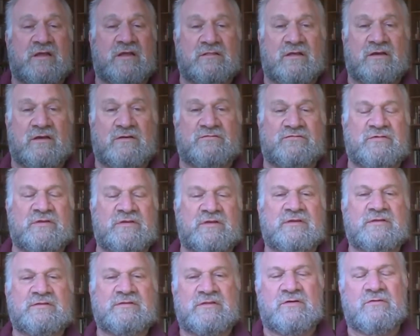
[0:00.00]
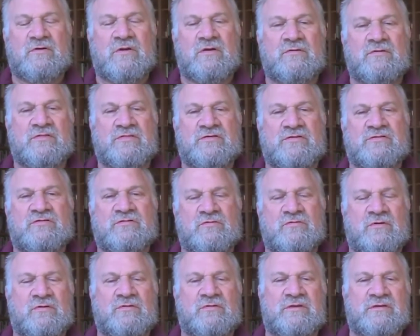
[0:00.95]
love. There are other
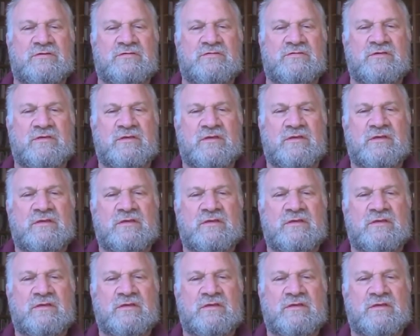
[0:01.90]
stories